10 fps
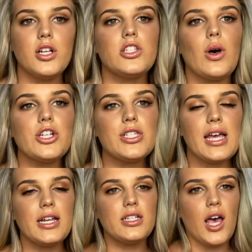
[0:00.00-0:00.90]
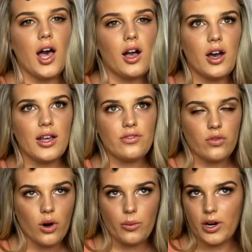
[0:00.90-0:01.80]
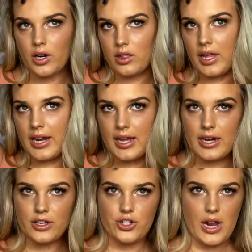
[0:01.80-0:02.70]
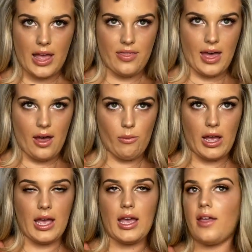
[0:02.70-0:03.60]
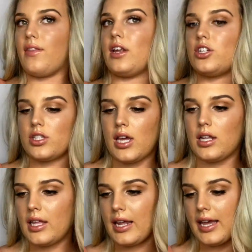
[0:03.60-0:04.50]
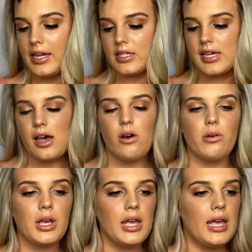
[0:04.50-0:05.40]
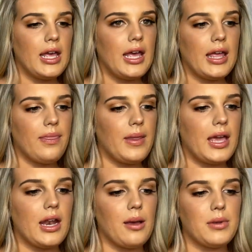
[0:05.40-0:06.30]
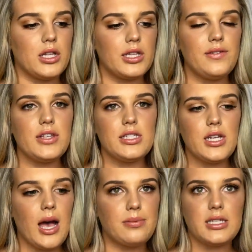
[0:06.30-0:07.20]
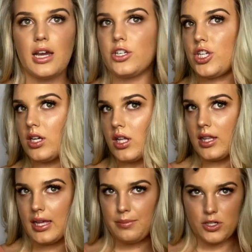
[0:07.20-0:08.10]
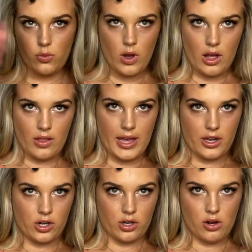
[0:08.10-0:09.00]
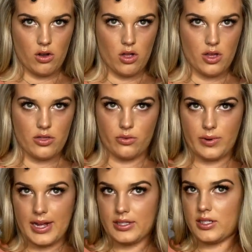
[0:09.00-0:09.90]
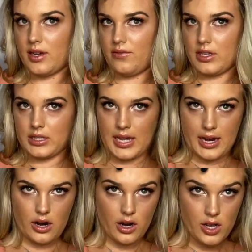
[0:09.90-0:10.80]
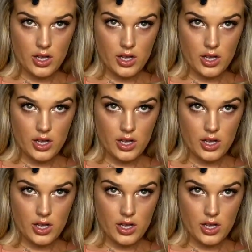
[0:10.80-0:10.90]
So I'll just kind of tug on it forward, let it kind of dry that way, and then just kind of let it hang down. And then I'm gonna leave this top section clipped while I curl the rest of this hair.